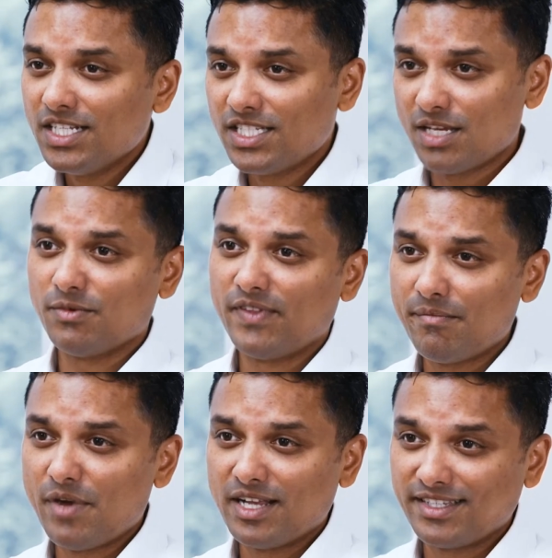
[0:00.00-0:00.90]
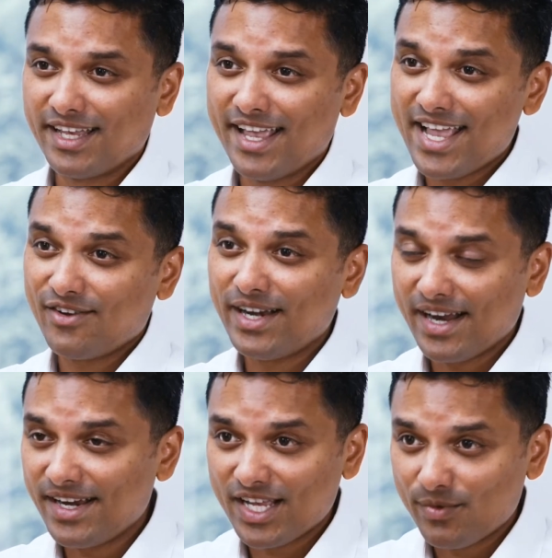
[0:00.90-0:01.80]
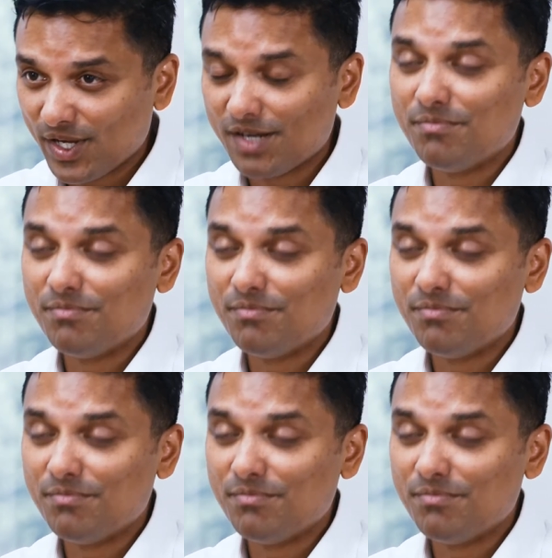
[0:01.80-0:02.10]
Some of them might say, hey, great idea. We're going to